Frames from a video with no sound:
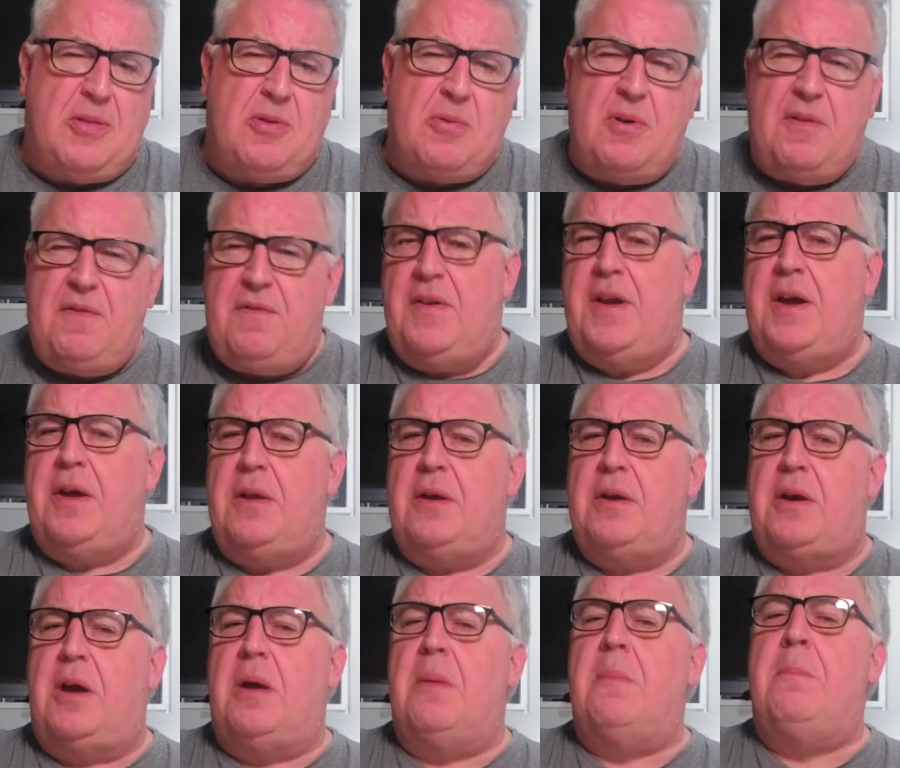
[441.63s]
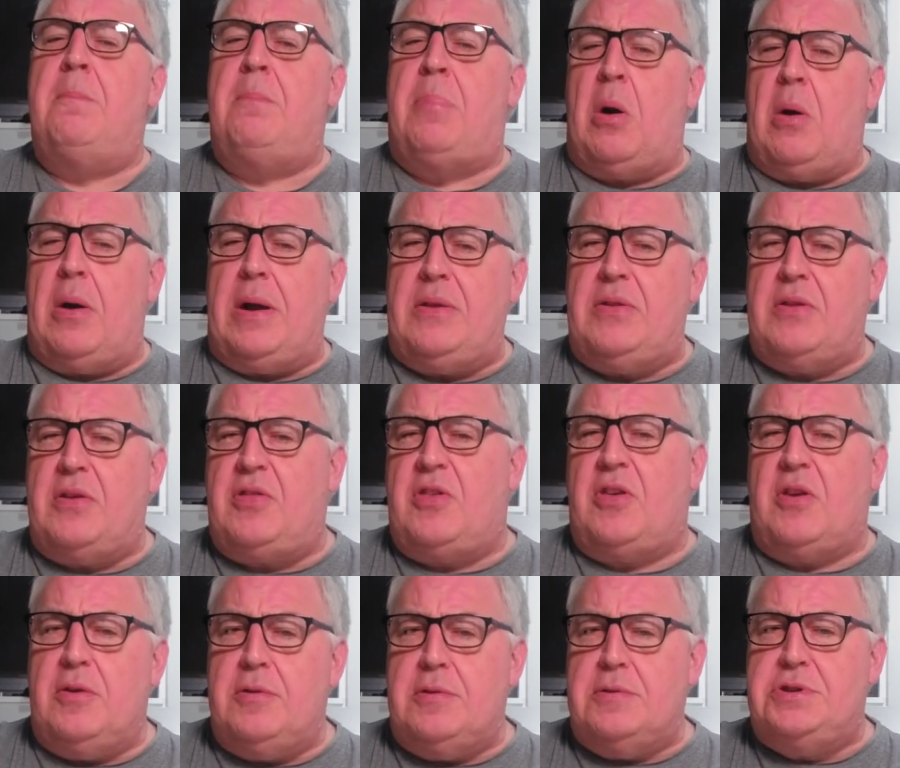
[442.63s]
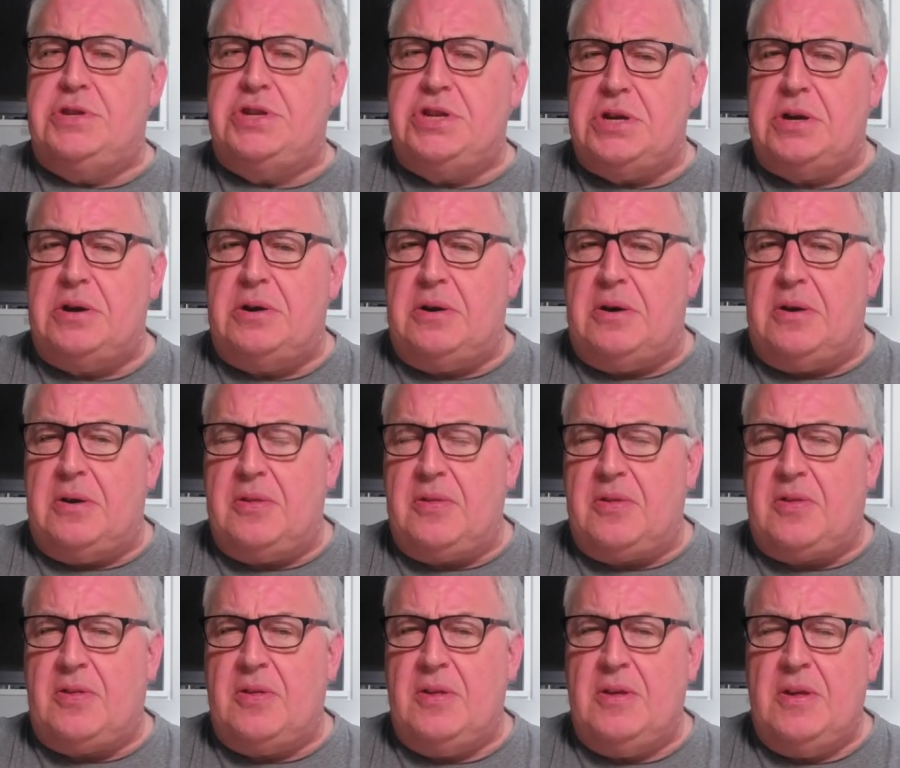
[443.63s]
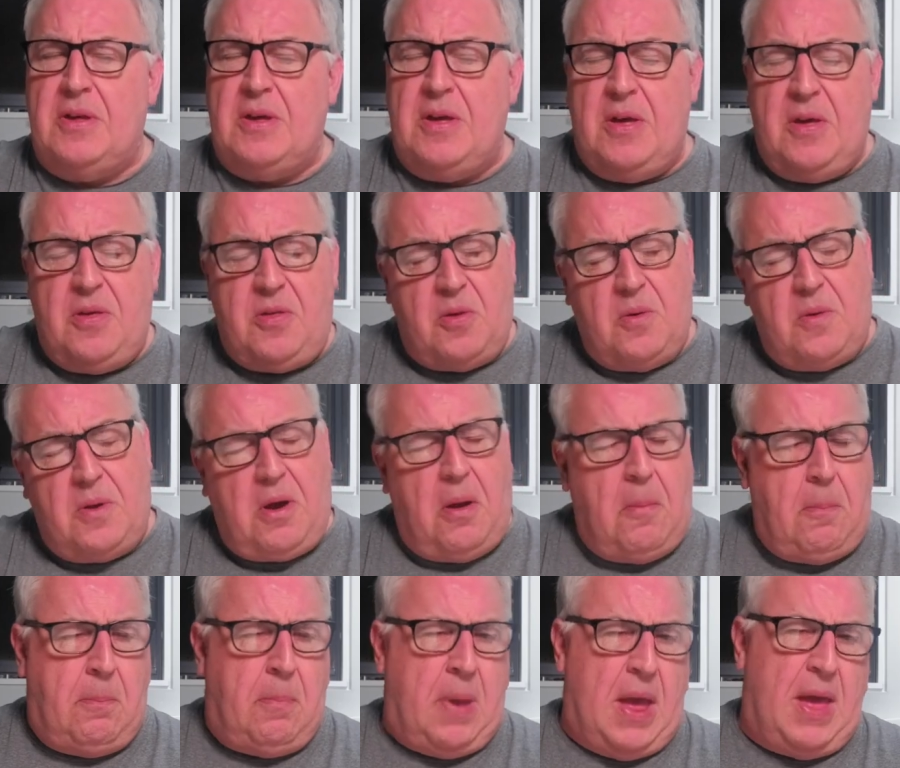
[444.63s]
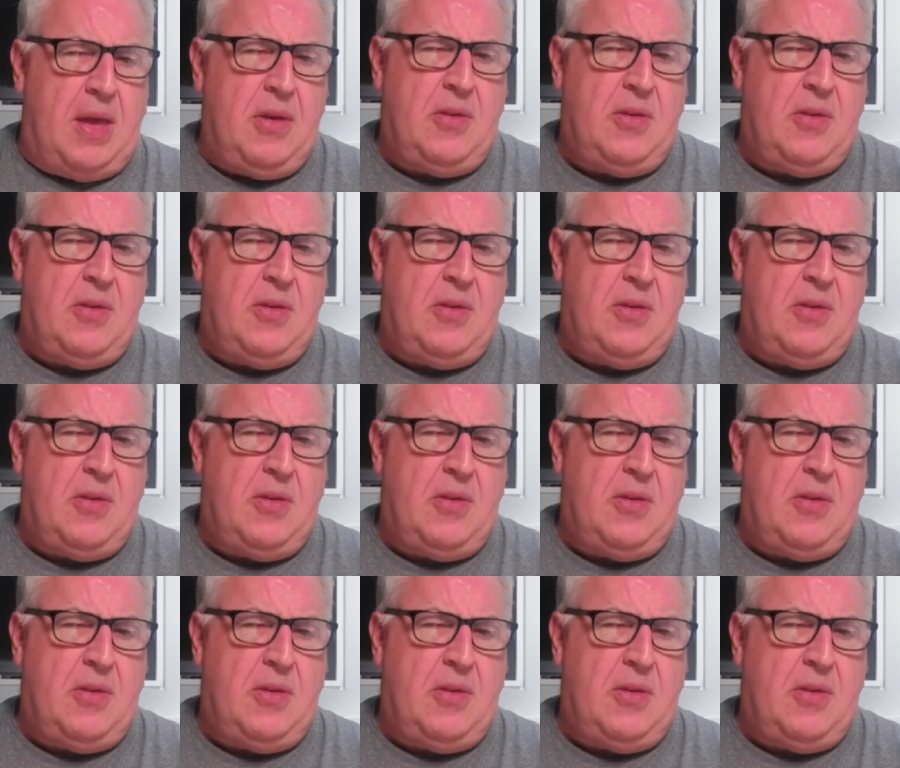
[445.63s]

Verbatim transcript: so I figured I'd combine the two charts so I could better